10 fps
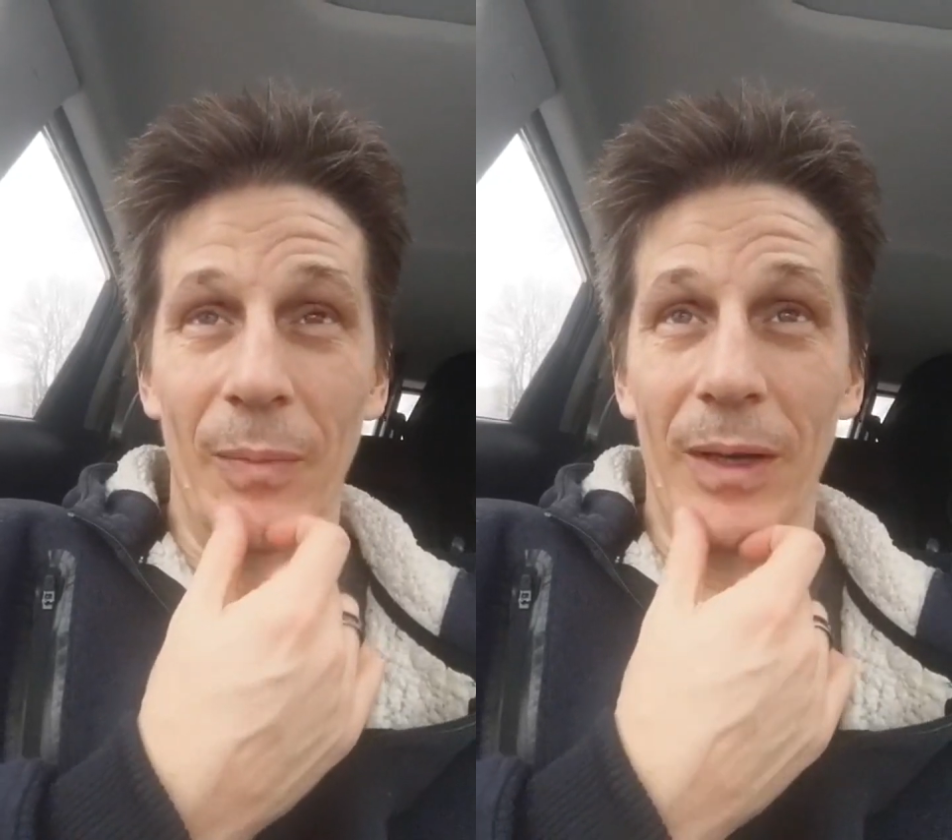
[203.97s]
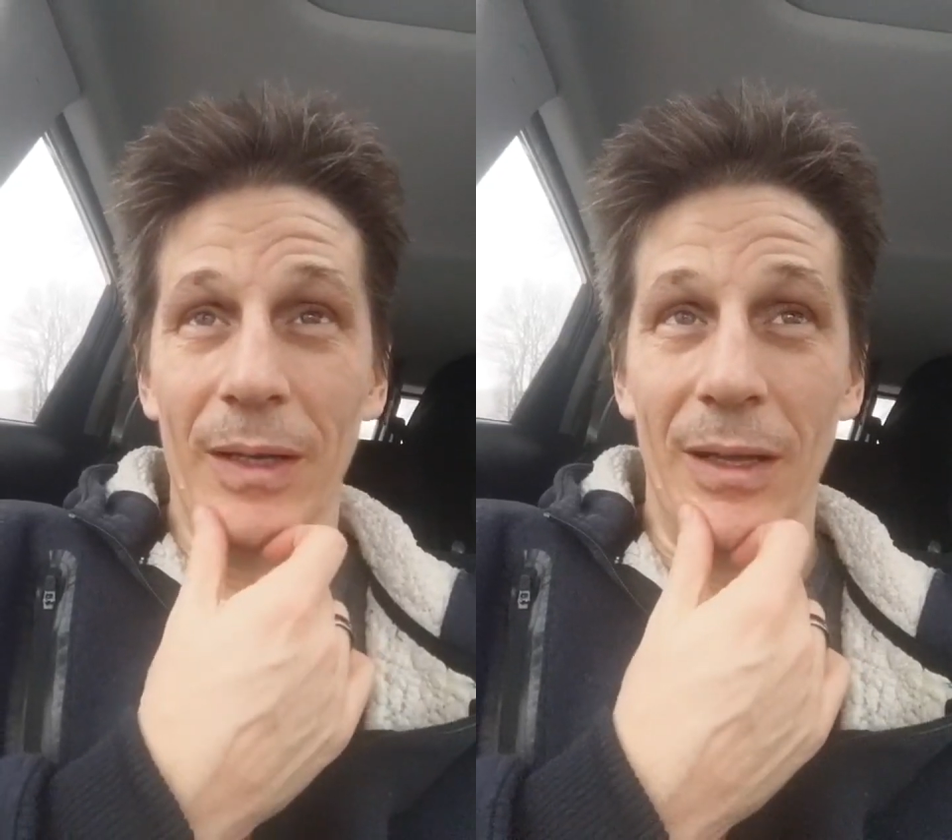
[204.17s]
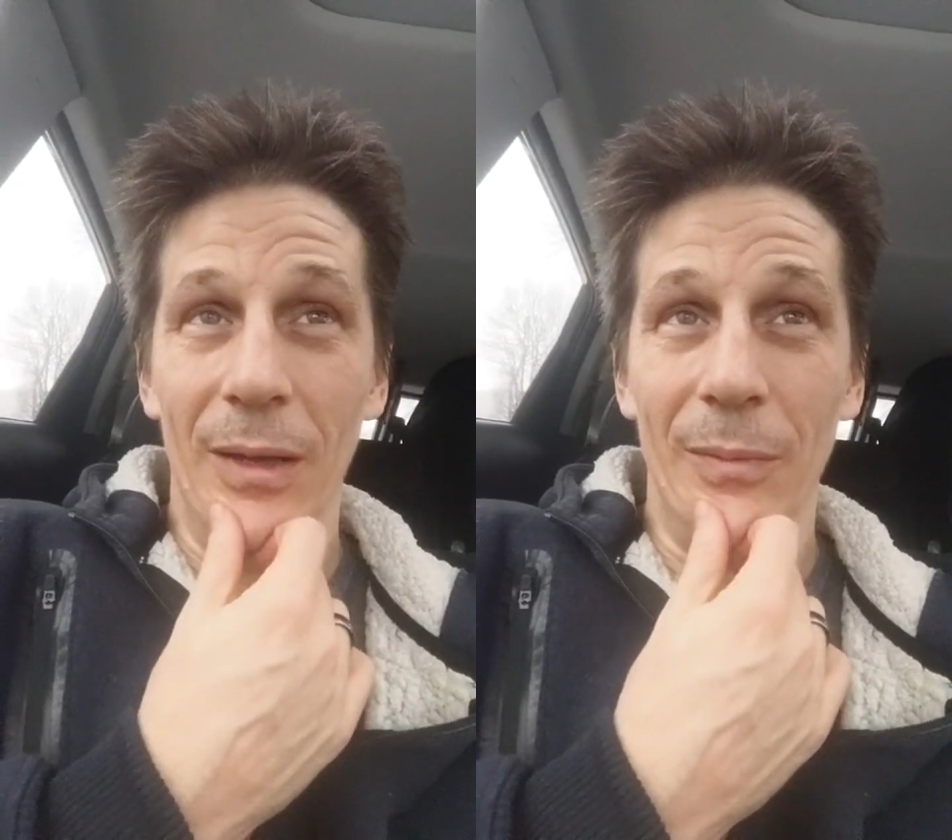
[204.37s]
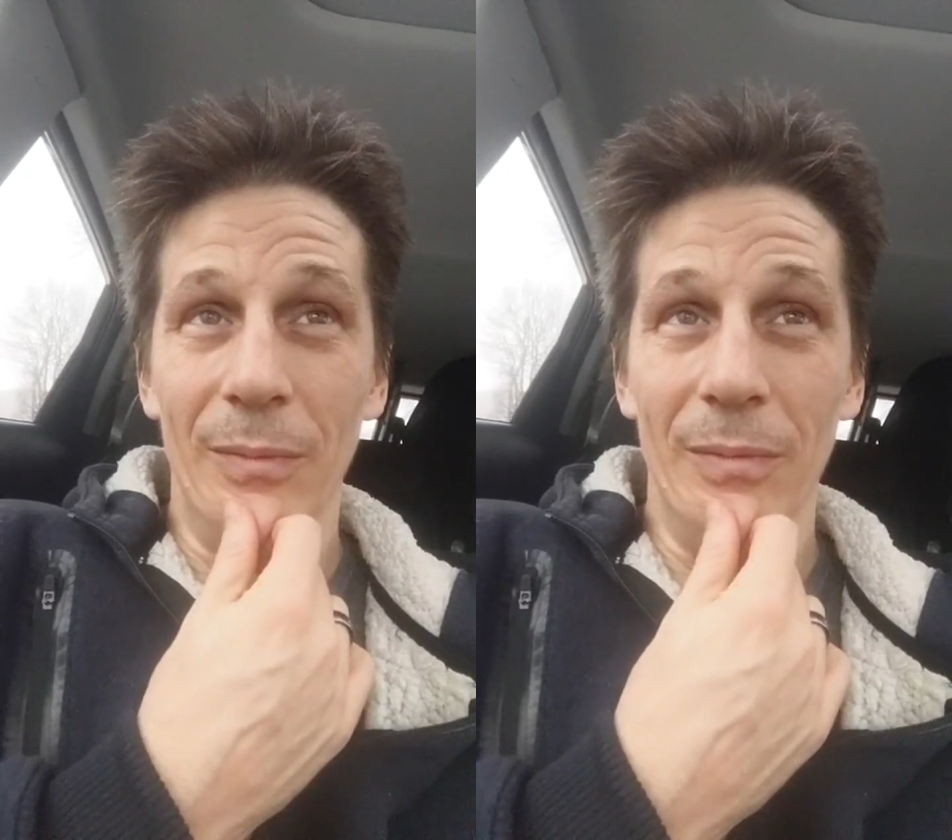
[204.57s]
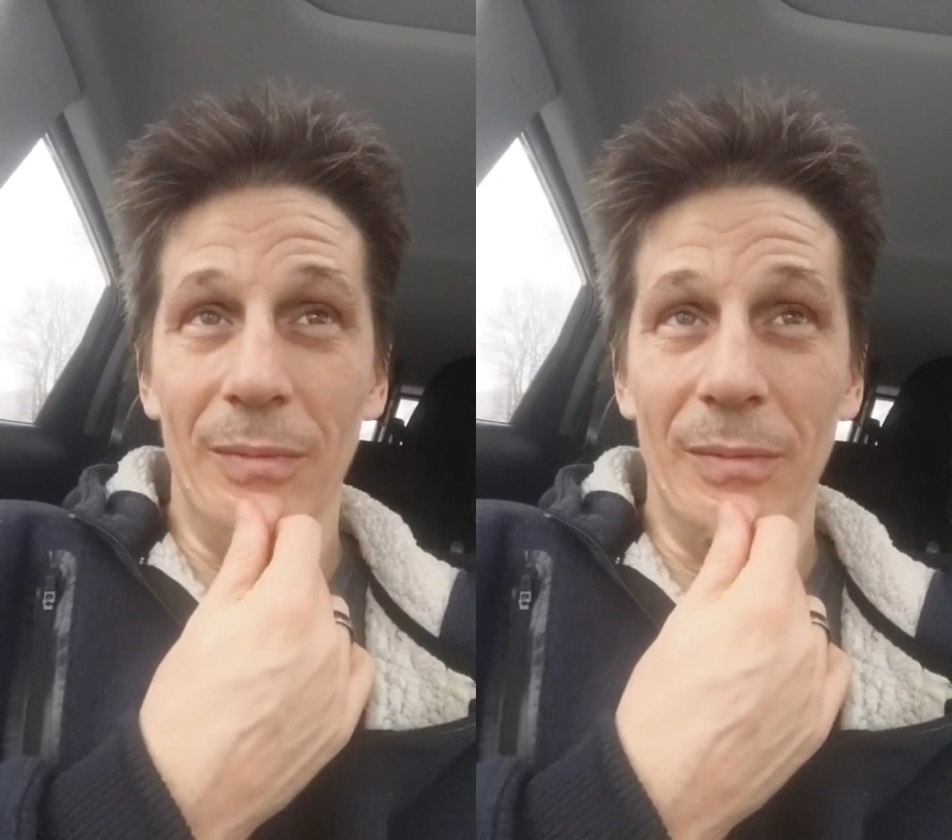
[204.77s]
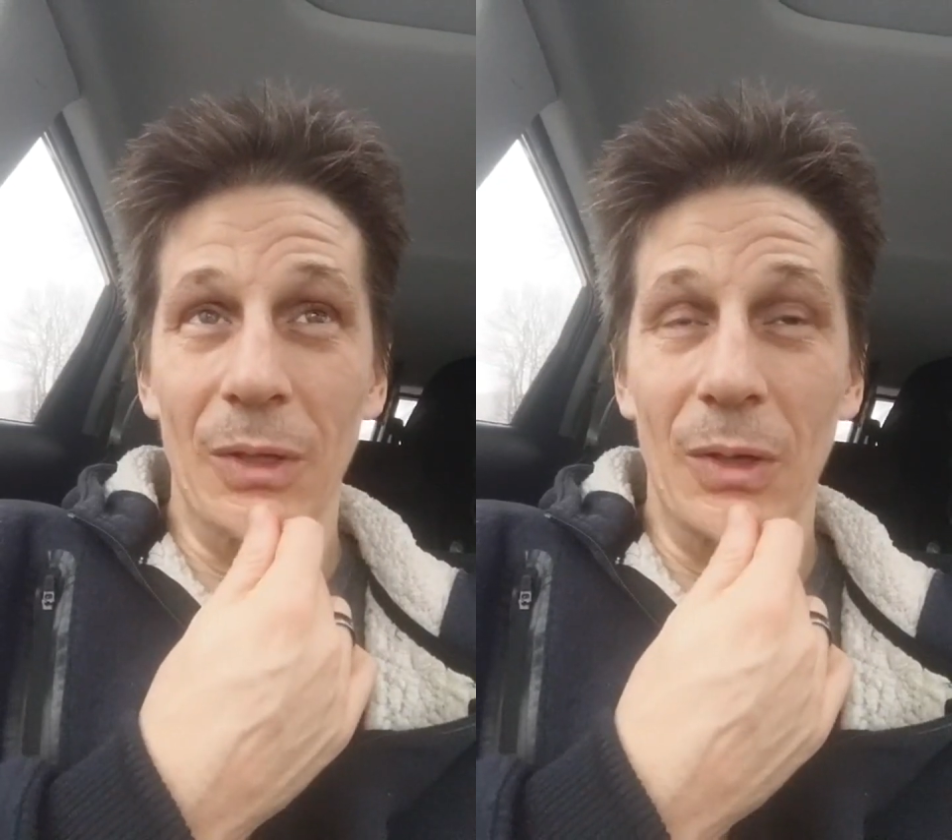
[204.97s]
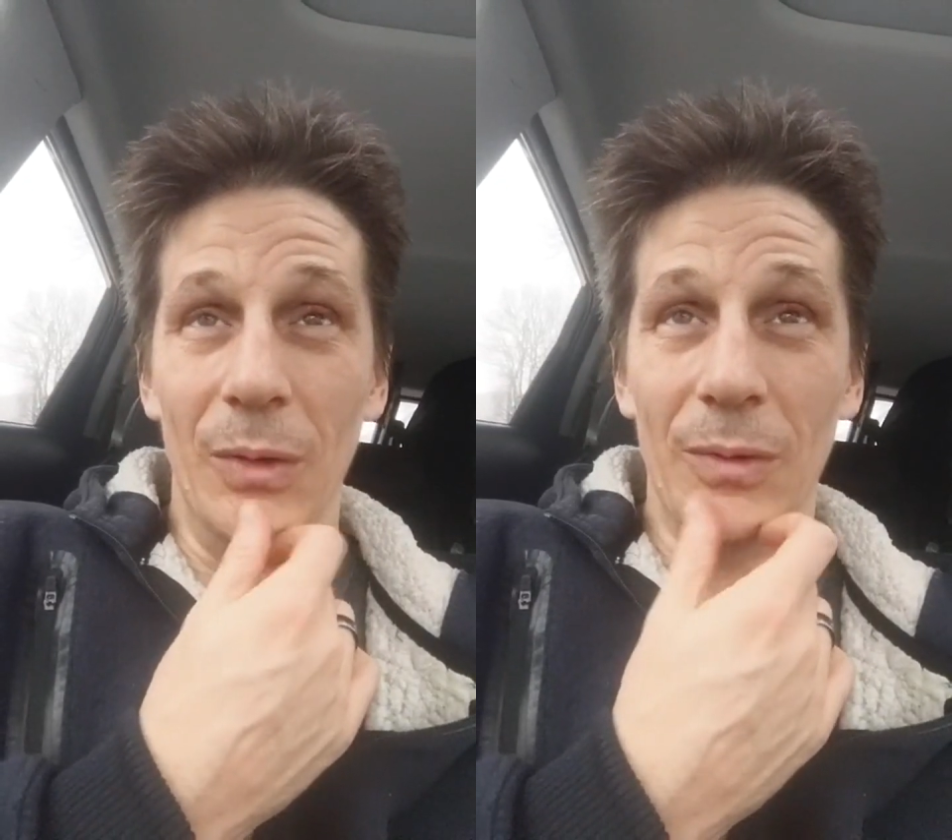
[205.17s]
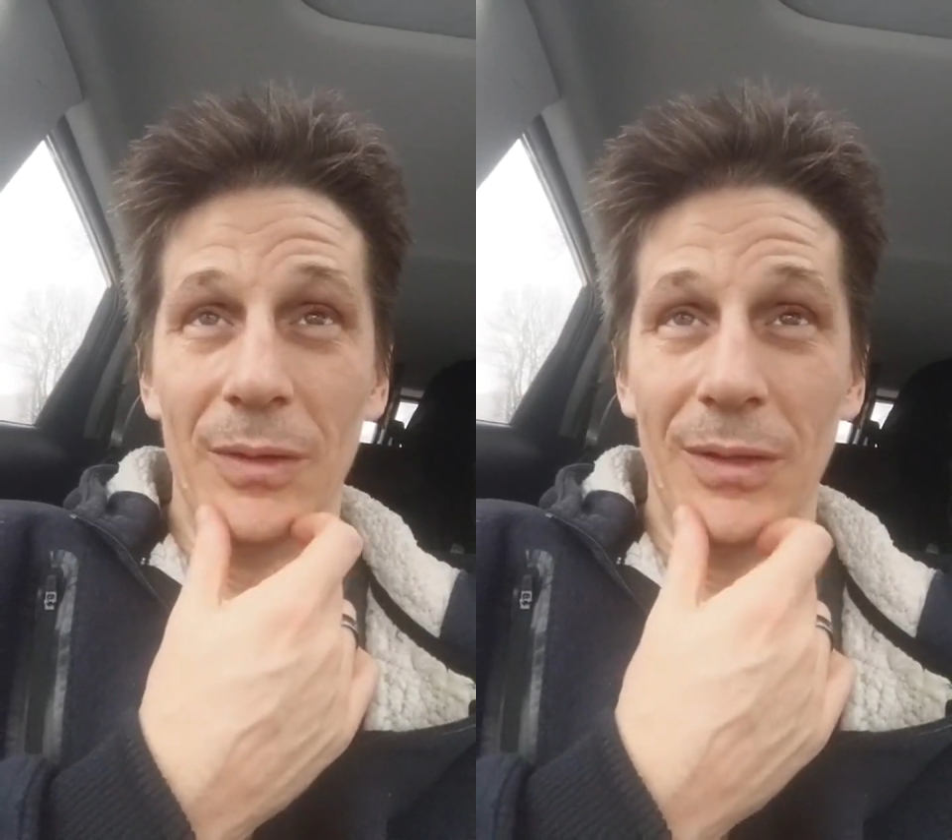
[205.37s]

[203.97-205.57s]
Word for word: but um, you know,